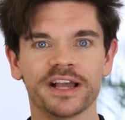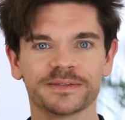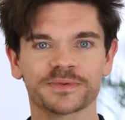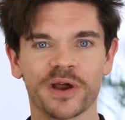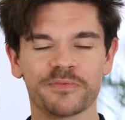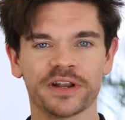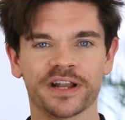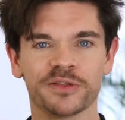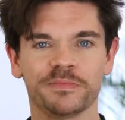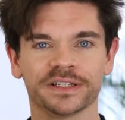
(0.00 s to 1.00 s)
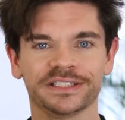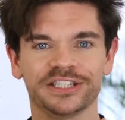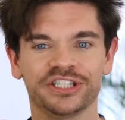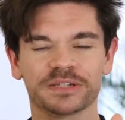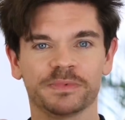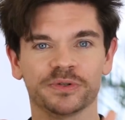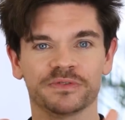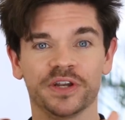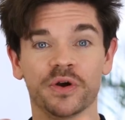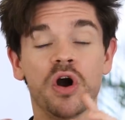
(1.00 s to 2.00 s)
Press subscribe right now. The button is just below
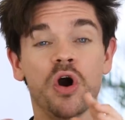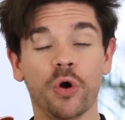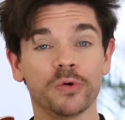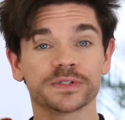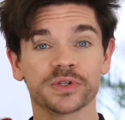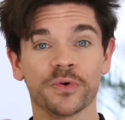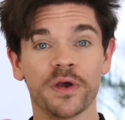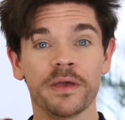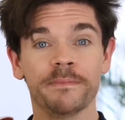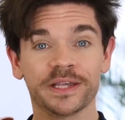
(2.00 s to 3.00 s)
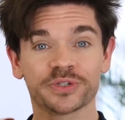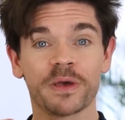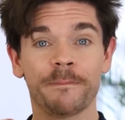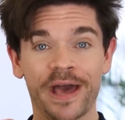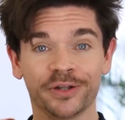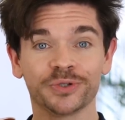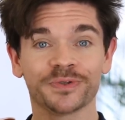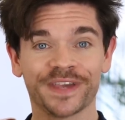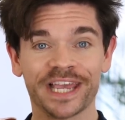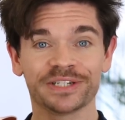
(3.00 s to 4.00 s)
this video. Also, make sure that bell
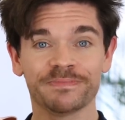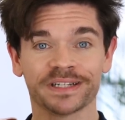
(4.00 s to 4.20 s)
notification